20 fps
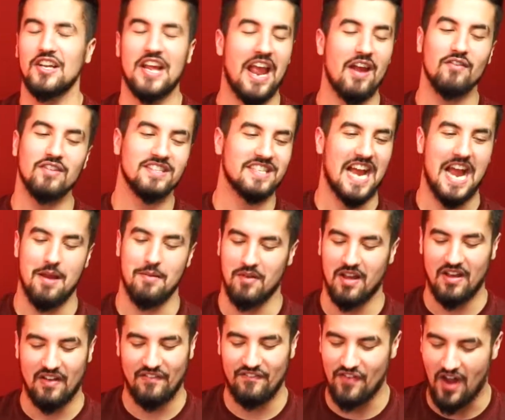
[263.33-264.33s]
Every time
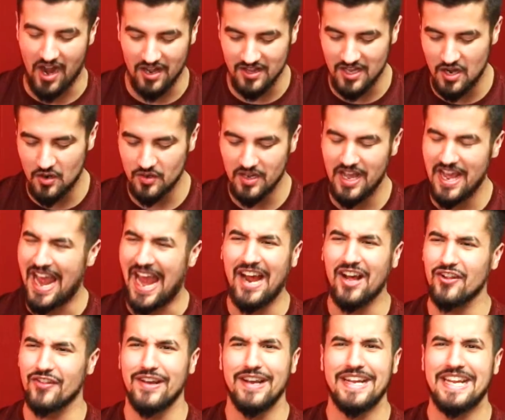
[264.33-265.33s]
Fallout,
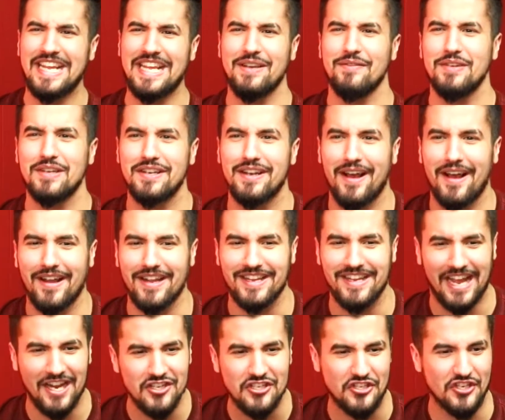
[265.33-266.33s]
hell, even uh,
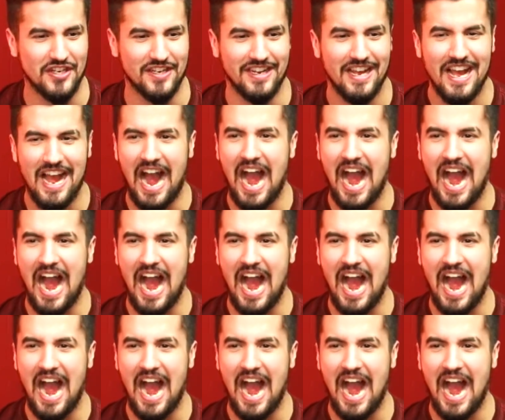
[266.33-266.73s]
Genshin.